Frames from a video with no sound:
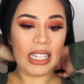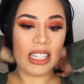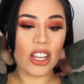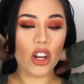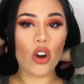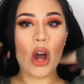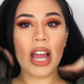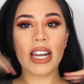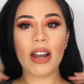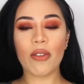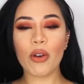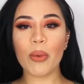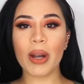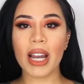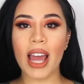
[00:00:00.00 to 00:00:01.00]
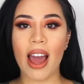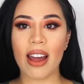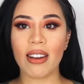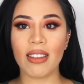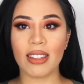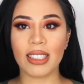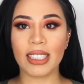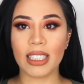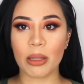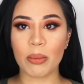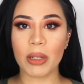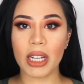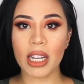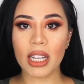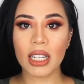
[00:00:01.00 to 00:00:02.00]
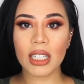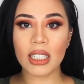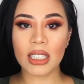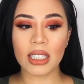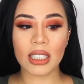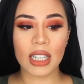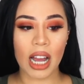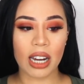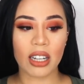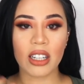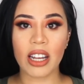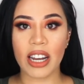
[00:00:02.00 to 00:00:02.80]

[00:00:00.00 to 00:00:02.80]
you know, I never really had the sibling kind of